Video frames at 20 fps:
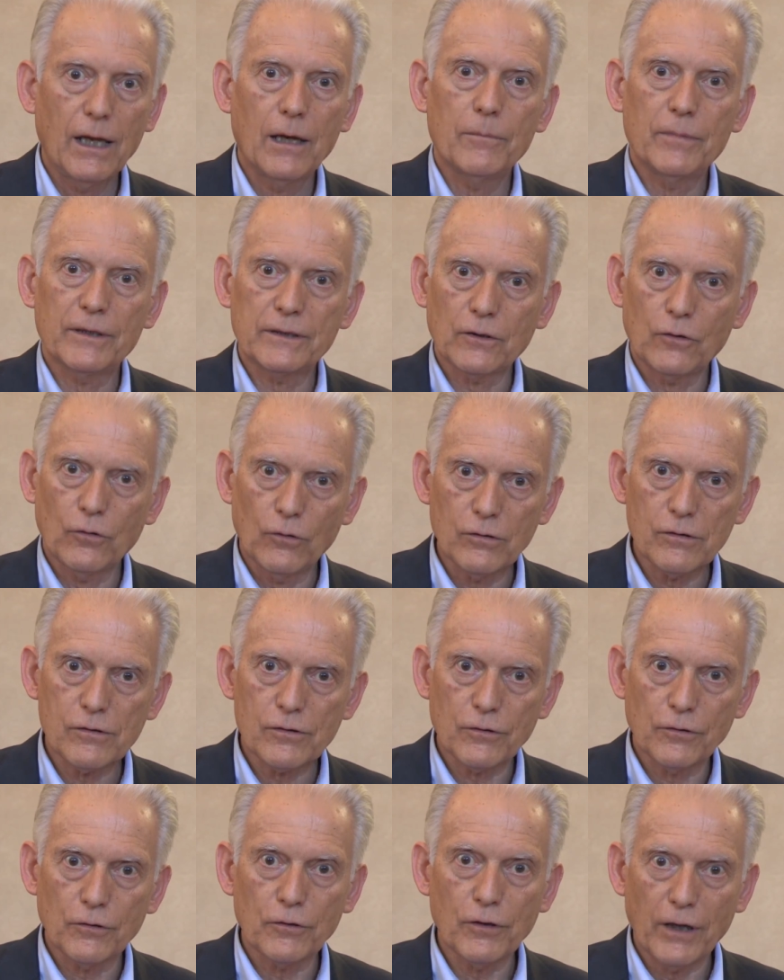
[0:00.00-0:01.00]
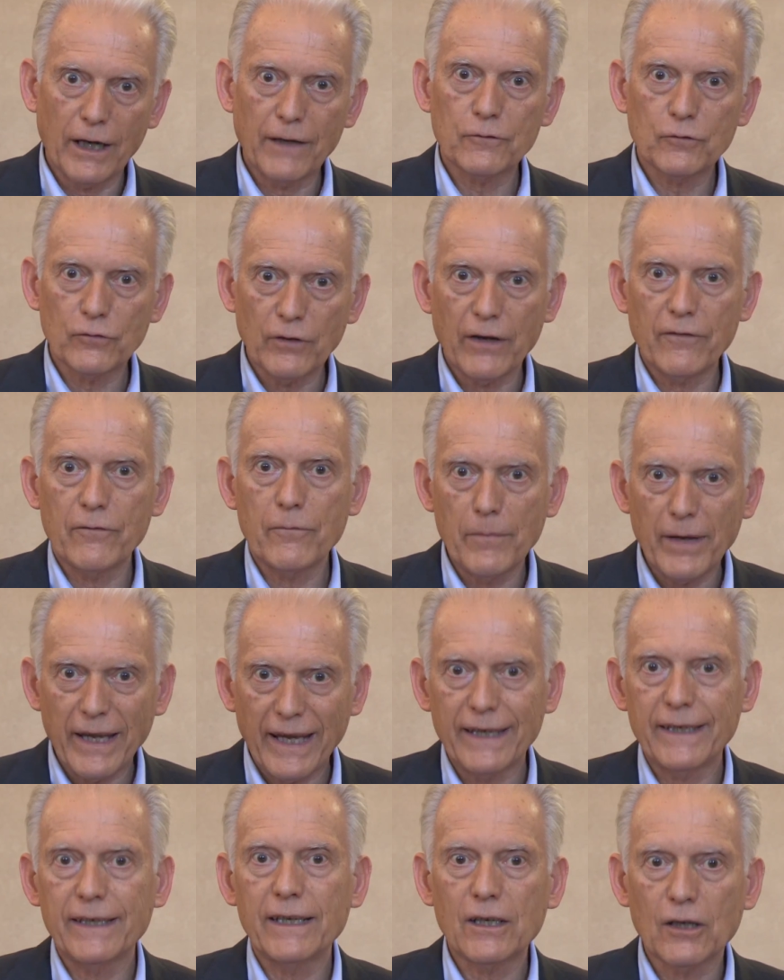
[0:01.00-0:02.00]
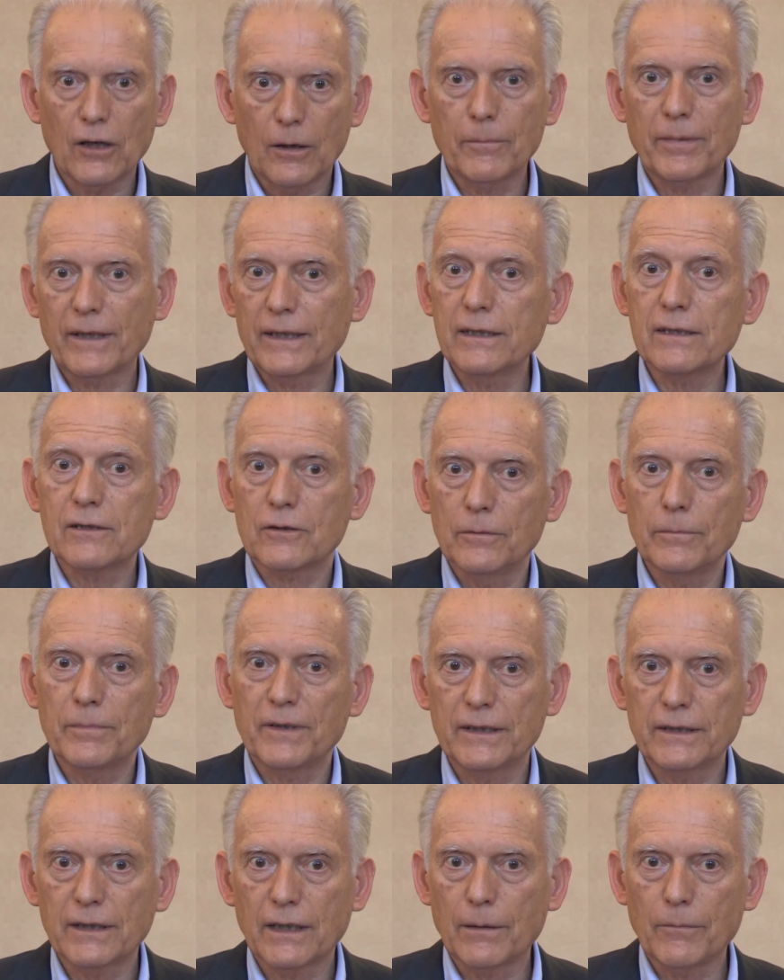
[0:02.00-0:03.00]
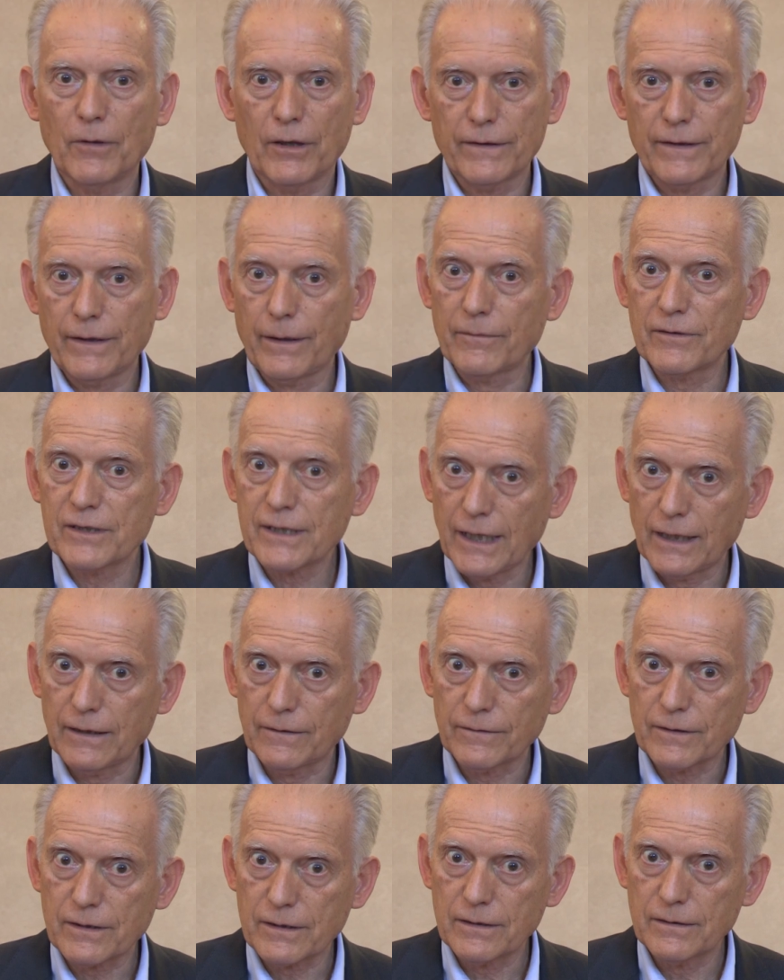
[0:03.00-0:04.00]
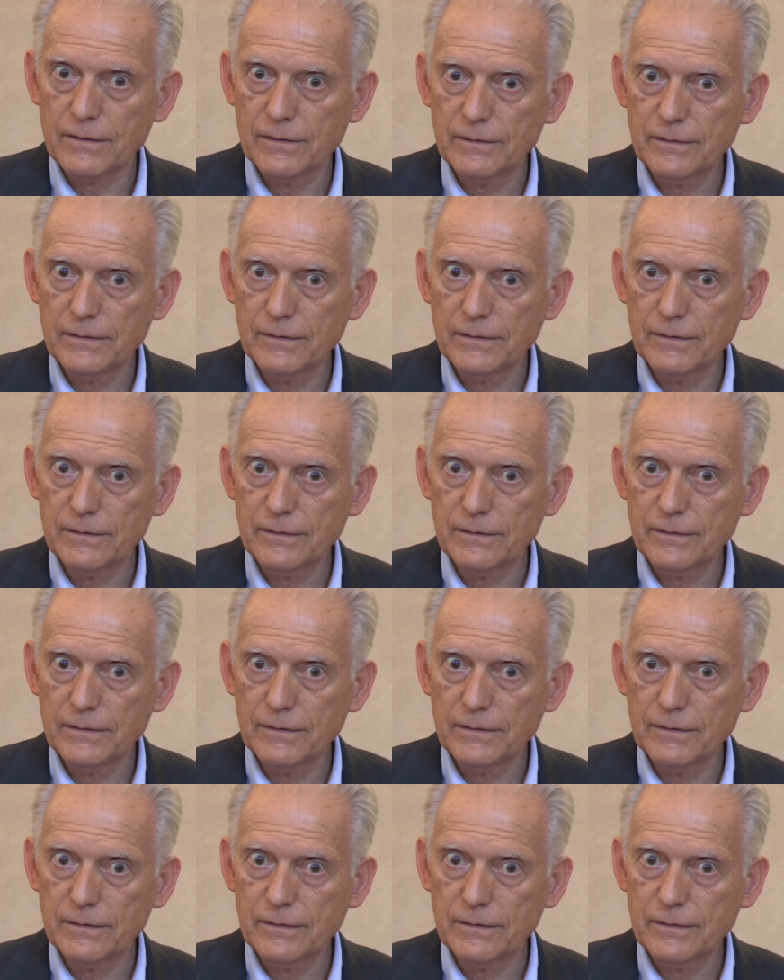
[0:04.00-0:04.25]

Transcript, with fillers: but also you have to have many companies competing among themselves.